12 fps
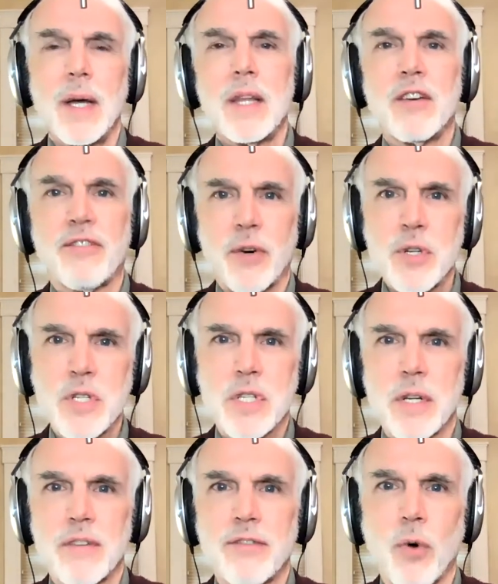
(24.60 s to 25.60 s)
The first
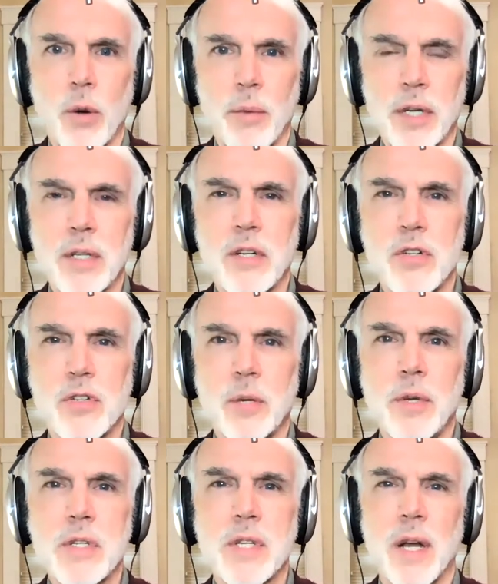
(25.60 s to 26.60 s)
formant
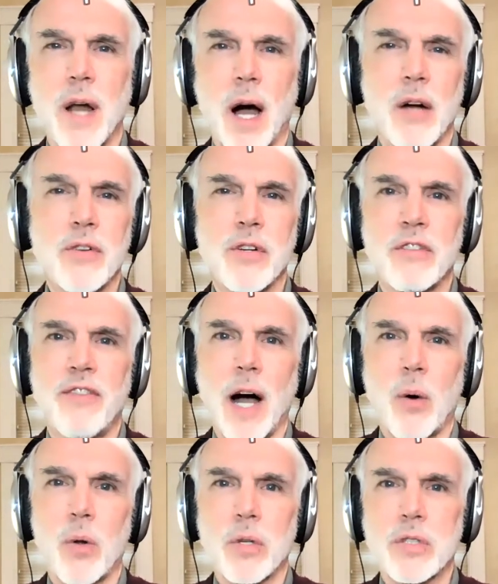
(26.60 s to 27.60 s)
contributes an
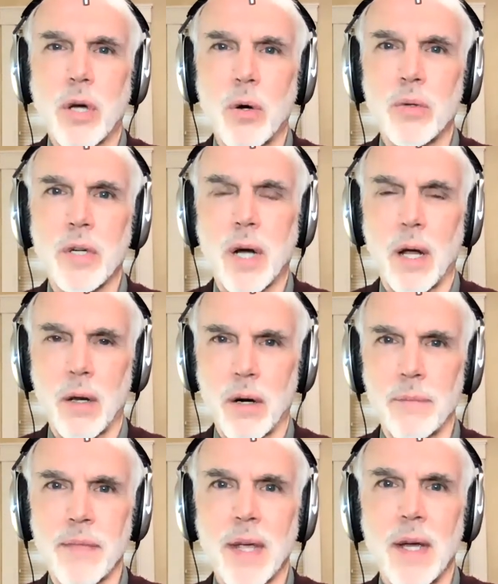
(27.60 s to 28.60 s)
undervowel tone
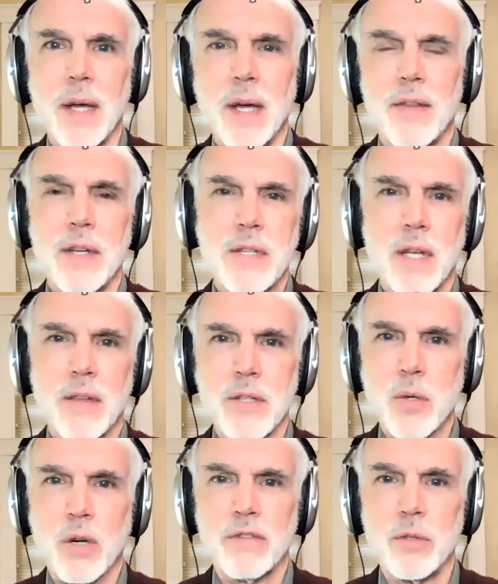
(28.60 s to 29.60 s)
color that's in the
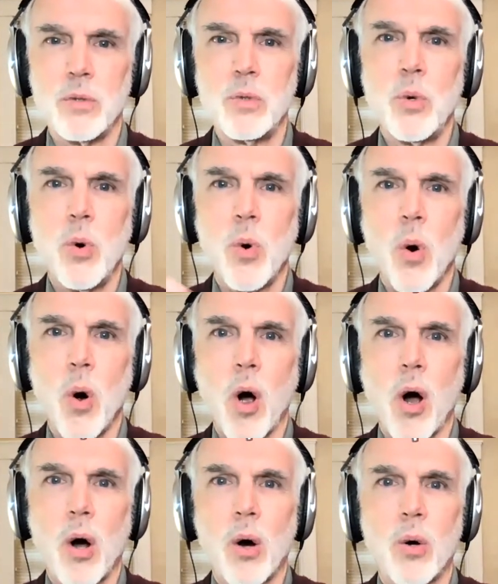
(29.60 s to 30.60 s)
sort of
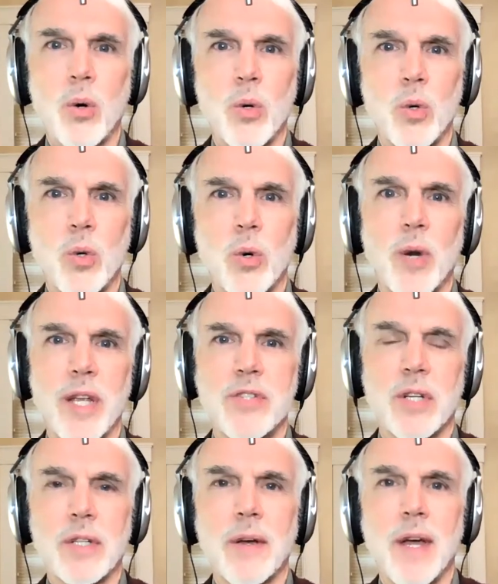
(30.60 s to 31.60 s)
ooh
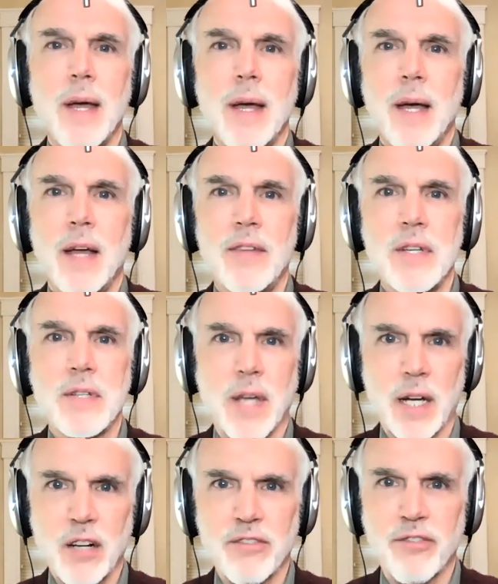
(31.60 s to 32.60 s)
region, and the
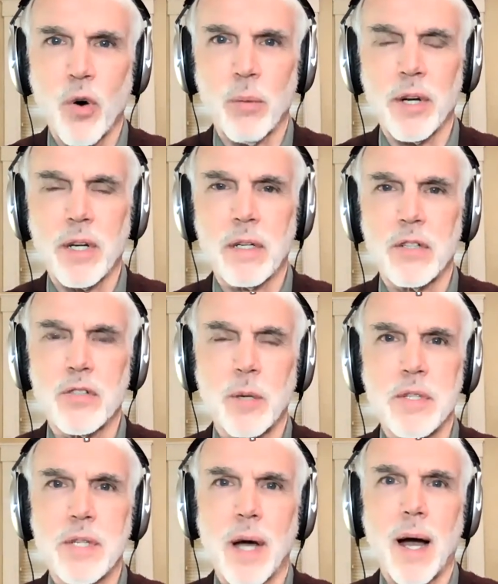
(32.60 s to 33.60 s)
second formant
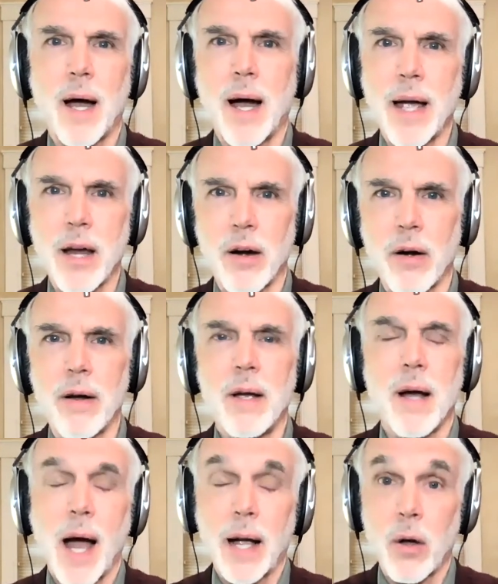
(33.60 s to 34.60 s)
contributes a higher,
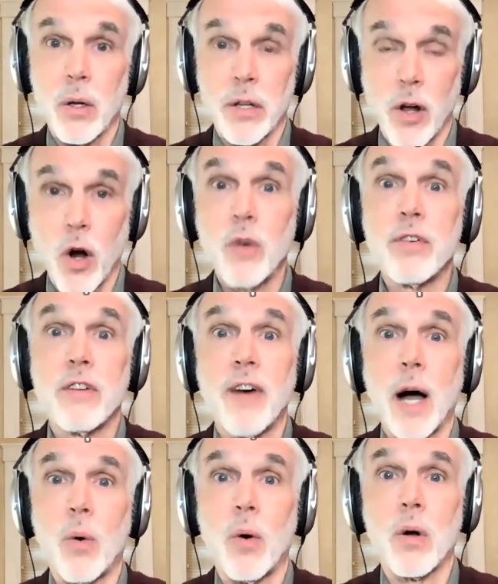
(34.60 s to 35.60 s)
I call an
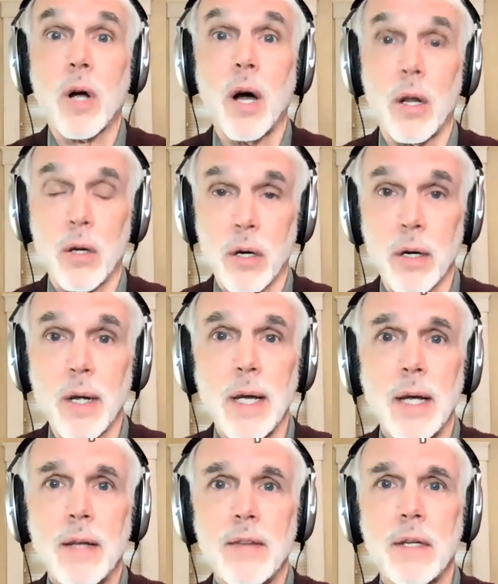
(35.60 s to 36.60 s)
overvowel color,
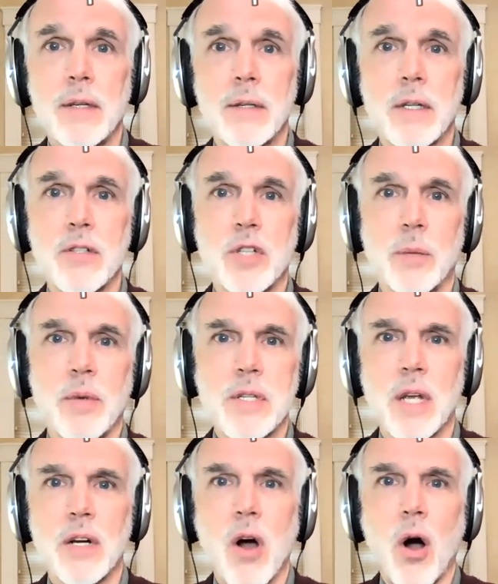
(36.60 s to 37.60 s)
that
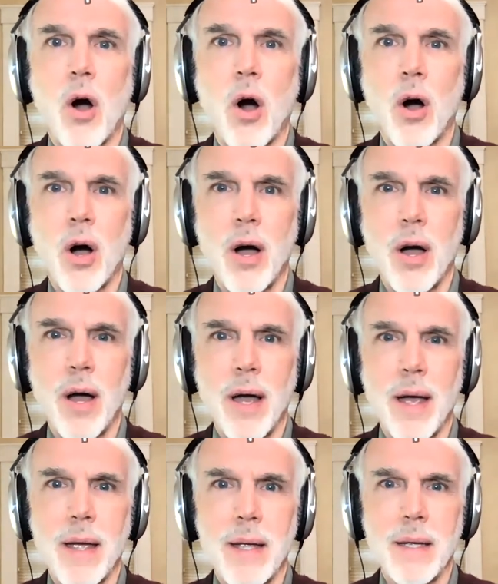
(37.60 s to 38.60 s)
contributes an
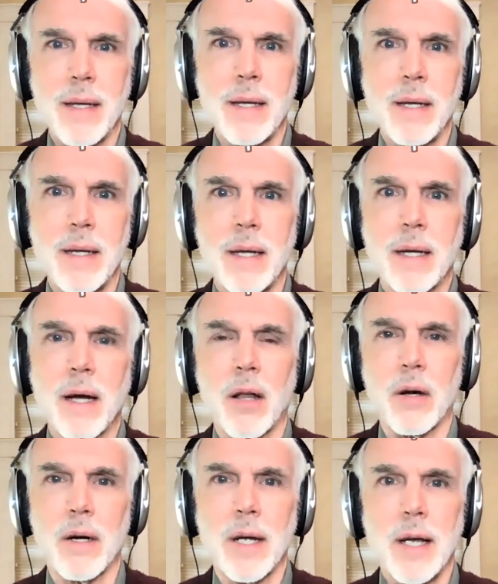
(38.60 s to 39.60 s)
oi
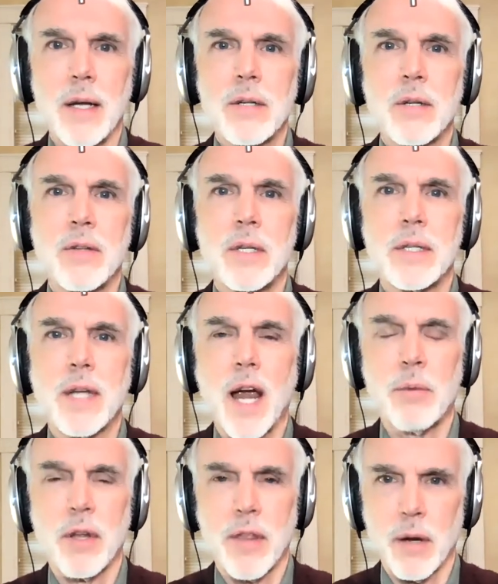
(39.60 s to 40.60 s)
color to the
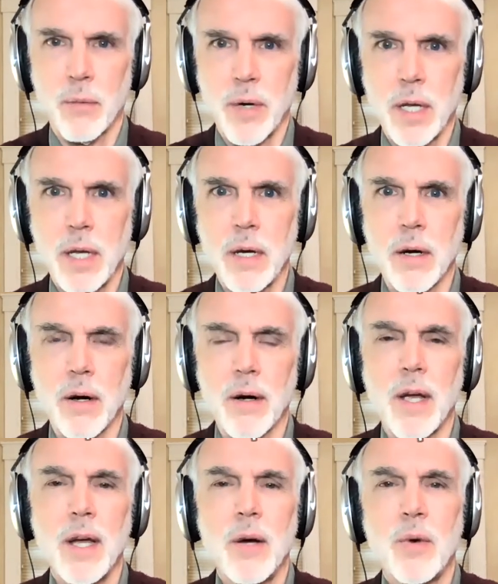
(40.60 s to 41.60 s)
timbre that we hear.
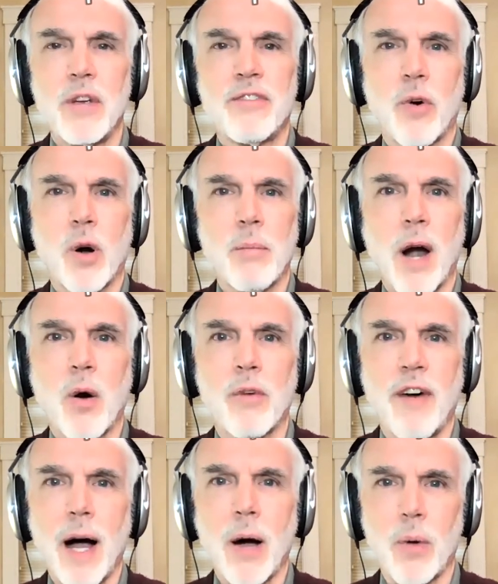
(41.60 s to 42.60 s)
We form our
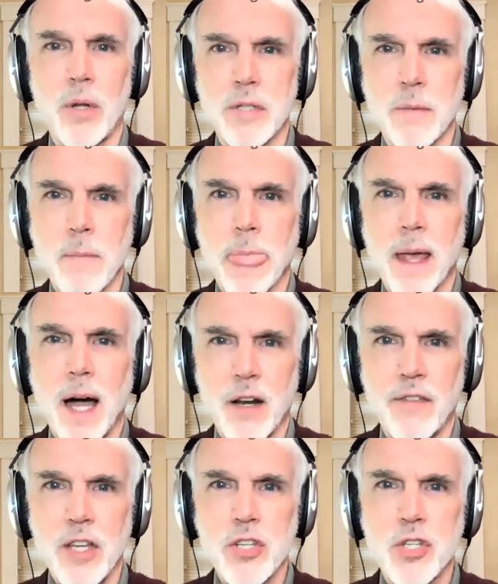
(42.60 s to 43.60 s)
vowels out
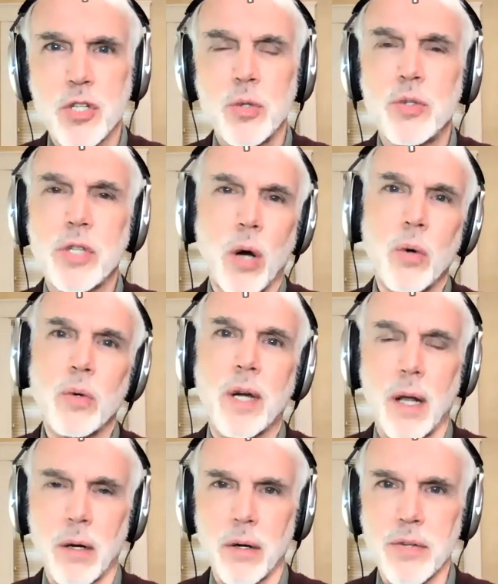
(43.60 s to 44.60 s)
of these two tone
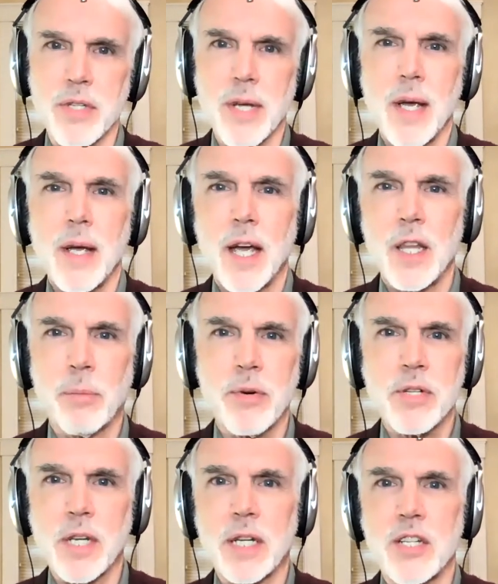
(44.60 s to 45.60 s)
colors, and the
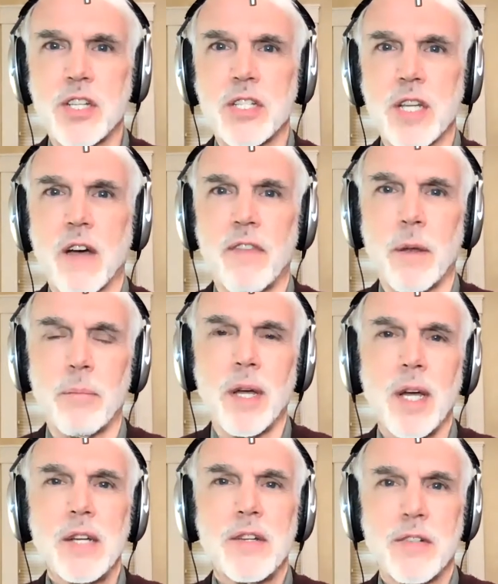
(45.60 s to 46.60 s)
percentages of them
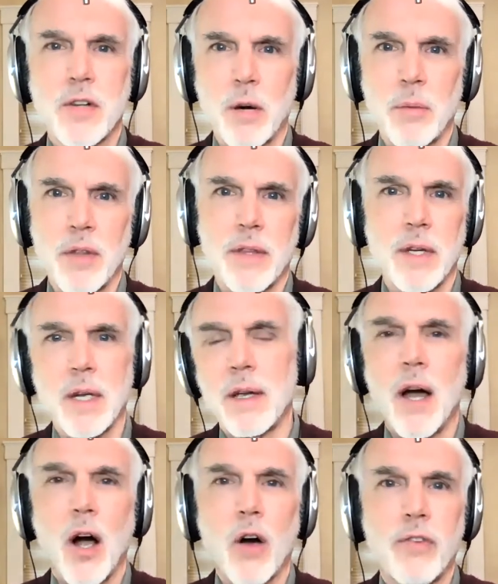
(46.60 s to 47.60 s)
determine the
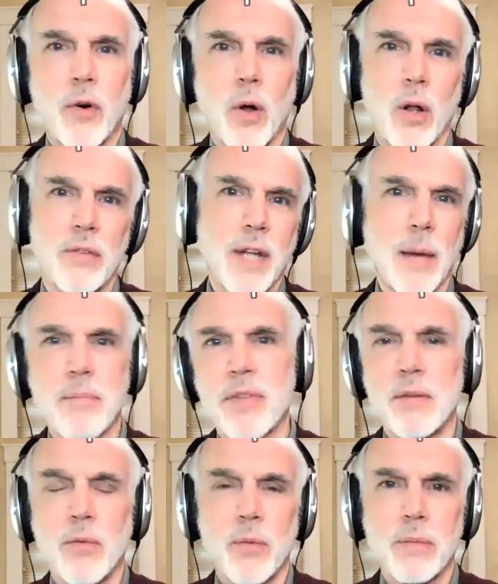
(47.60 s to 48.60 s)
overall depth
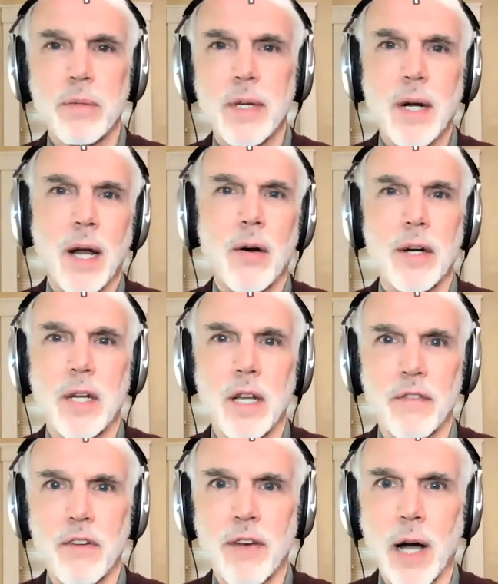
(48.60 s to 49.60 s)
and clarity
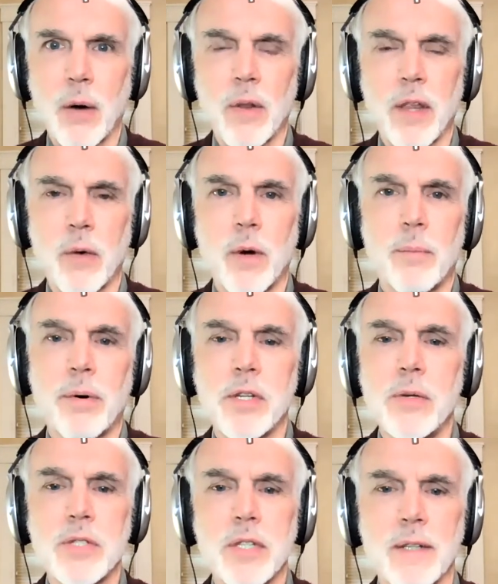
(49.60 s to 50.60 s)
of the vowel that we're
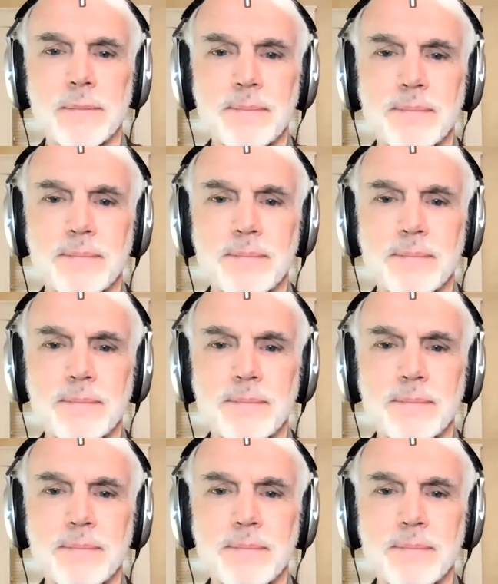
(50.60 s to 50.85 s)
producing.